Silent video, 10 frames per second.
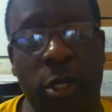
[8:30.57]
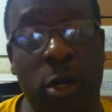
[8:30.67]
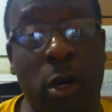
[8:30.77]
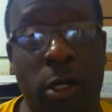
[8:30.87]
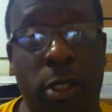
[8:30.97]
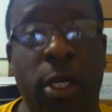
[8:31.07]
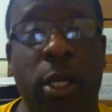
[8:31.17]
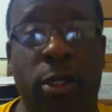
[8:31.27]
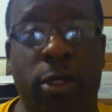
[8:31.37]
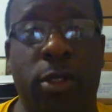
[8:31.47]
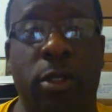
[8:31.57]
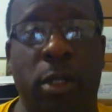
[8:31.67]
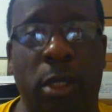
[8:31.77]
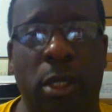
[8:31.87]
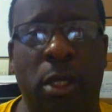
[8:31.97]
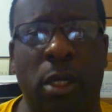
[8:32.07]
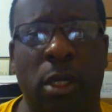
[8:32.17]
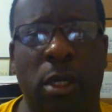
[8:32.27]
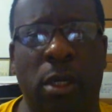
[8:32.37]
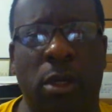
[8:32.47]
architects,
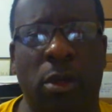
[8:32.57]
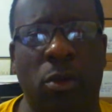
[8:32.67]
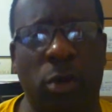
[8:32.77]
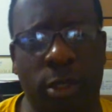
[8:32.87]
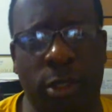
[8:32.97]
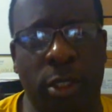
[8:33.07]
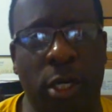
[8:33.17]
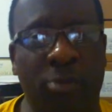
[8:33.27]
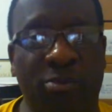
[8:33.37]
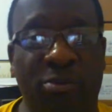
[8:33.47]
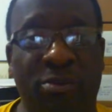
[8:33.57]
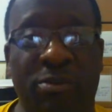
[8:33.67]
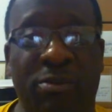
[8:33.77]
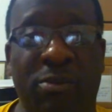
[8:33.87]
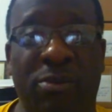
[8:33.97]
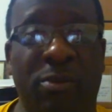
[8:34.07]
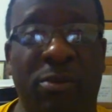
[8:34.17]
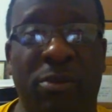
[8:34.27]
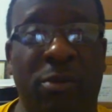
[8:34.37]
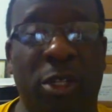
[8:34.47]
which
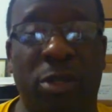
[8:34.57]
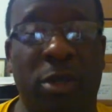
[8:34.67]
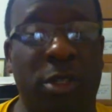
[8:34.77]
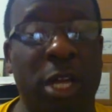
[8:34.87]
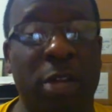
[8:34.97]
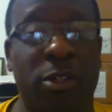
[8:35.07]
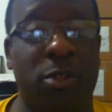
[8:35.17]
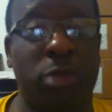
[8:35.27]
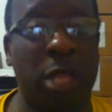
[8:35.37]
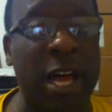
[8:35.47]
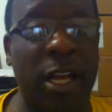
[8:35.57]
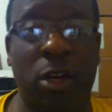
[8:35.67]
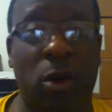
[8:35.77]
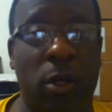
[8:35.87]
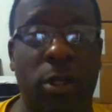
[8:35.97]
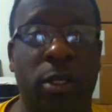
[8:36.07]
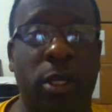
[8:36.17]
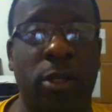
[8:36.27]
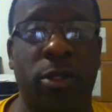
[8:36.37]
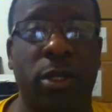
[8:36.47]
this was not just Black
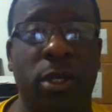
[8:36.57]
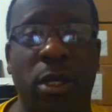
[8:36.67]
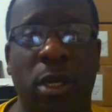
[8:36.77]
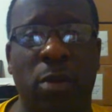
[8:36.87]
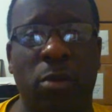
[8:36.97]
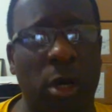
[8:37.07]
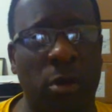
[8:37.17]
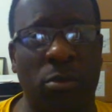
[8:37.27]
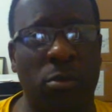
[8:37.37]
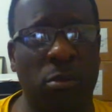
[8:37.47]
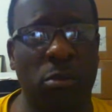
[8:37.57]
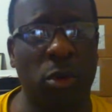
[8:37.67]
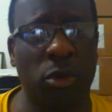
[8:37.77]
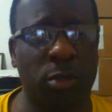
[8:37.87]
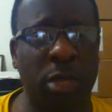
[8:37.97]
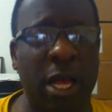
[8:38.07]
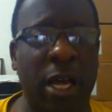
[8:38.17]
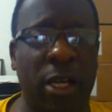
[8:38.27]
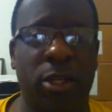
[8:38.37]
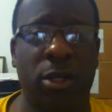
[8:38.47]
architects, but most
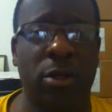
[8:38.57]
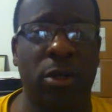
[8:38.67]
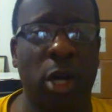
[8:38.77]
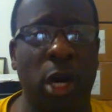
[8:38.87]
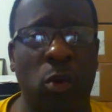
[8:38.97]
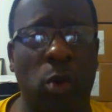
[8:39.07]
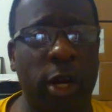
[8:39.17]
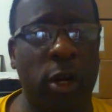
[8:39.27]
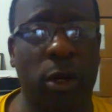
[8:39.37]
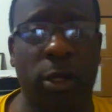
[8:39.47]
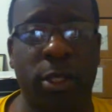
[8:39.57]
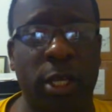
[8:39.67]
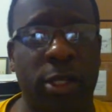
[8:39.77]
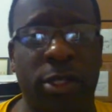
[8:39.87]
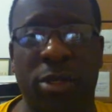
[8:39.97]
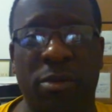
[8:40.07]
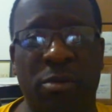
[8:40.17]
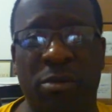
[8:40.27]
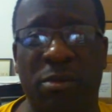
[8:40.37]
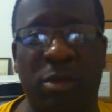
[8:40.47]
Black non-white architects
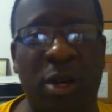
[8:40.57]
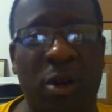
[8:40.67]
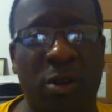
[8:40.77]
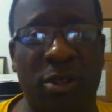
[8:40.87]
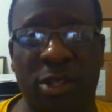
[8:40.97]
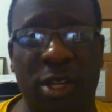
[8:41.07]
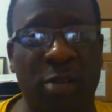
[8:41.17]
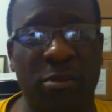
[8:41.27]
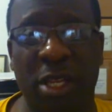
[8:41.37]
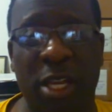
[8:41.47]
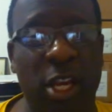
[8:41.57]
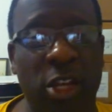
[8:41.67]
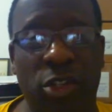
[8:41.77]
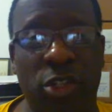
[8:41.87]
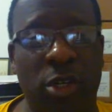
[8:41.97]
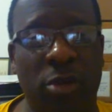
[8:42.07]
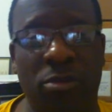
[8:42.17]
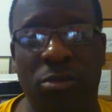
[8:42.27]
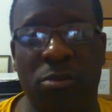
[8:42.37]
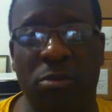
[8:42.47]
that are, say, Asian,
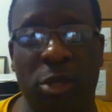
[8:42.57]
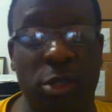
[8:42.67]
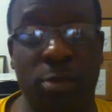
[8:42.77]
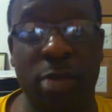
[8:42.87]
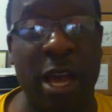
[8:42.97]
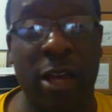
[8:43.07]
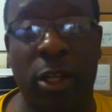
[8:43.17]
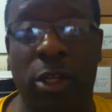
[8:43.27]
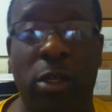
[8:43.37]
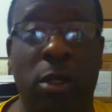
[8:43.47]
Hispanic,